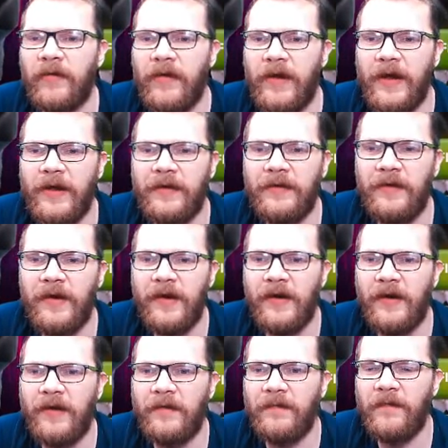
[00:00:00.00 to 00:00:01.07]
and
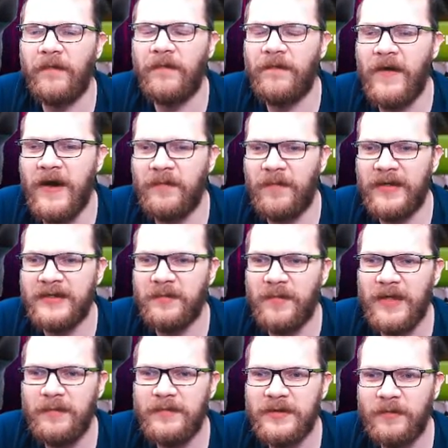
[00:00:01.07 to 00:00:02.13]
uh, five best
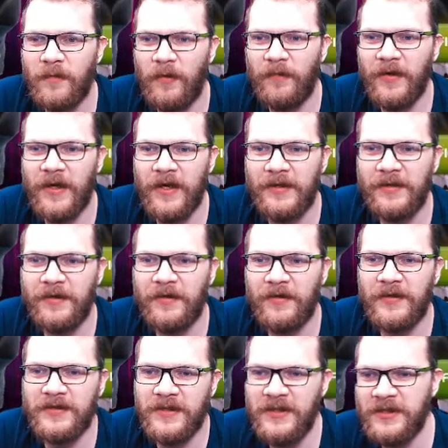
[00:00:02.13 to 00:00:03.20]
memes will win
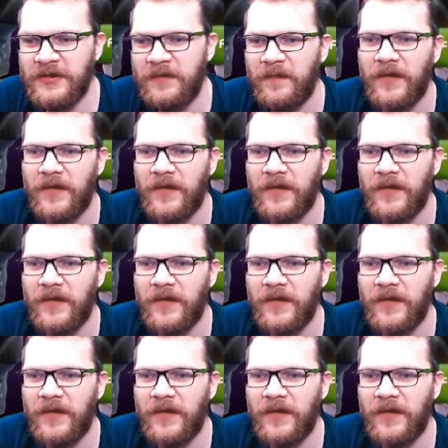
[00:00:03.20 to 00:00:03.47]
$100 each.